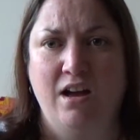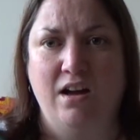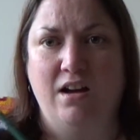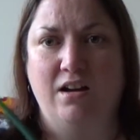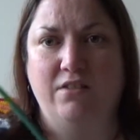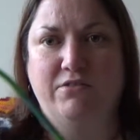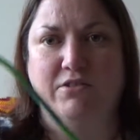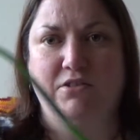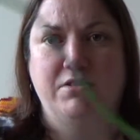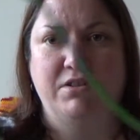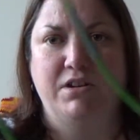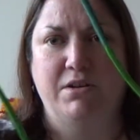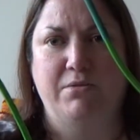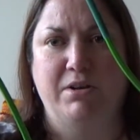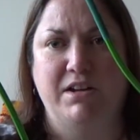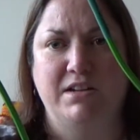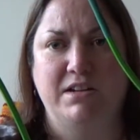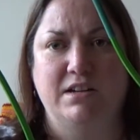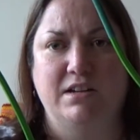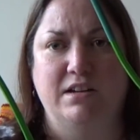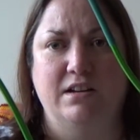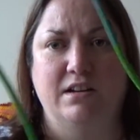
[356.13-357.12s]
I've got no
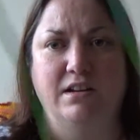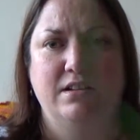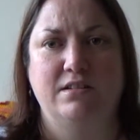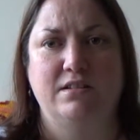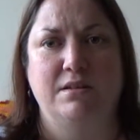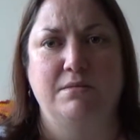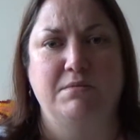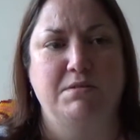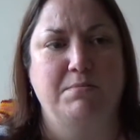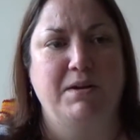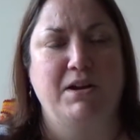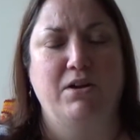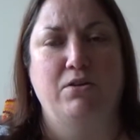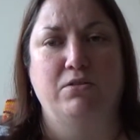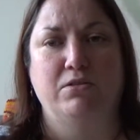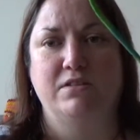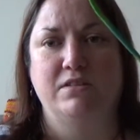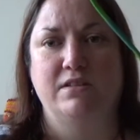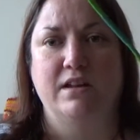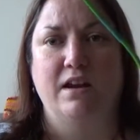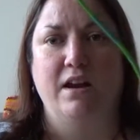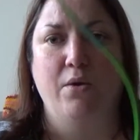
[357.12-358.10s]
idea. It seems a bit
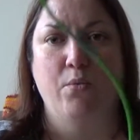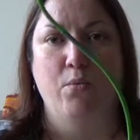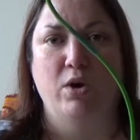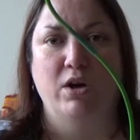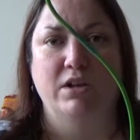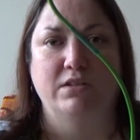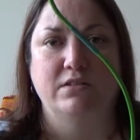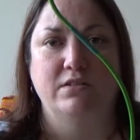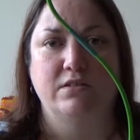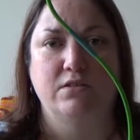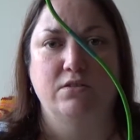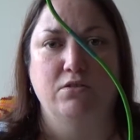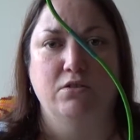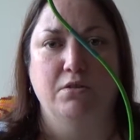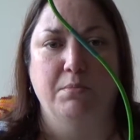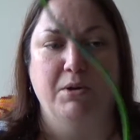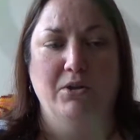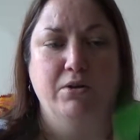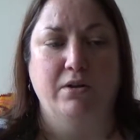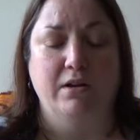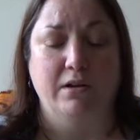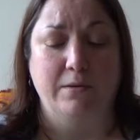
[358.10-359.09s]
odd selling one sock
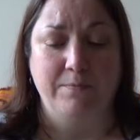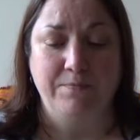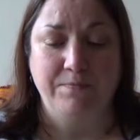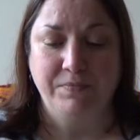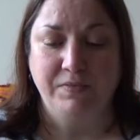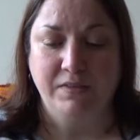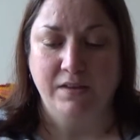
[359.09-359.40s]
blocker.